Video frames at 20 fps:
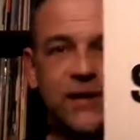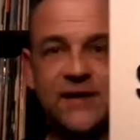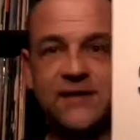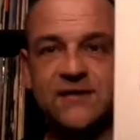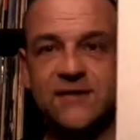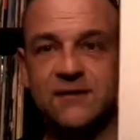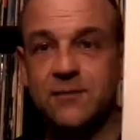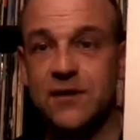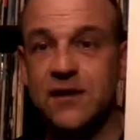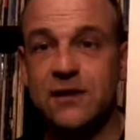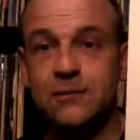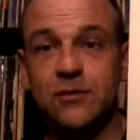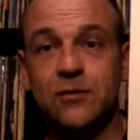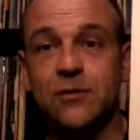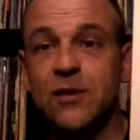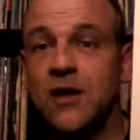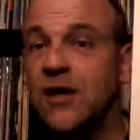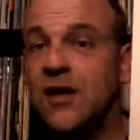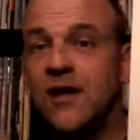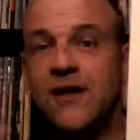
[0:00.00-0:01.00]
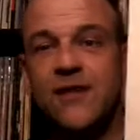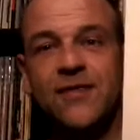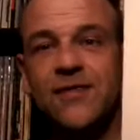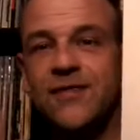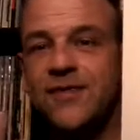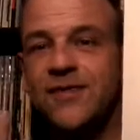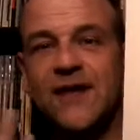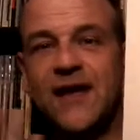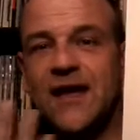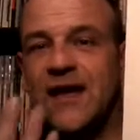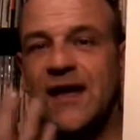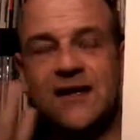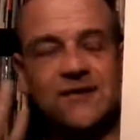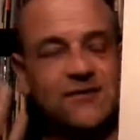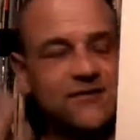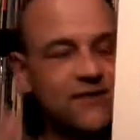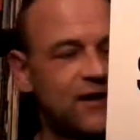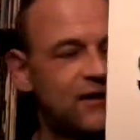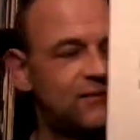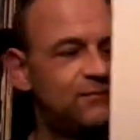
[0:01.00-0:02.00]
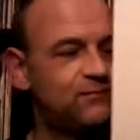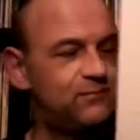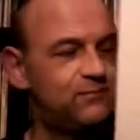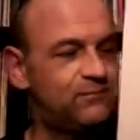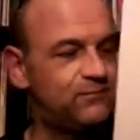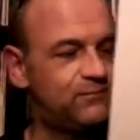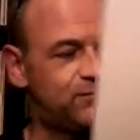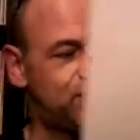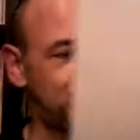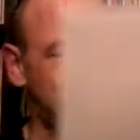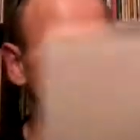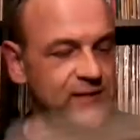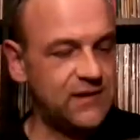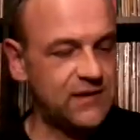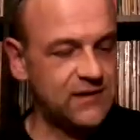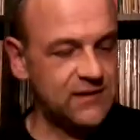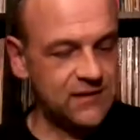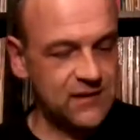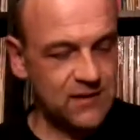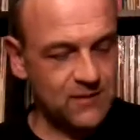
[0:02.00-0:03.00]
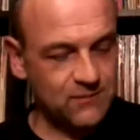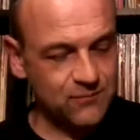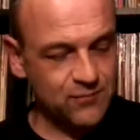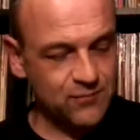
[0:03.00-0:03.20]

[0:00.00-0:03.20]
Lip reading: Painted People. It's a blooming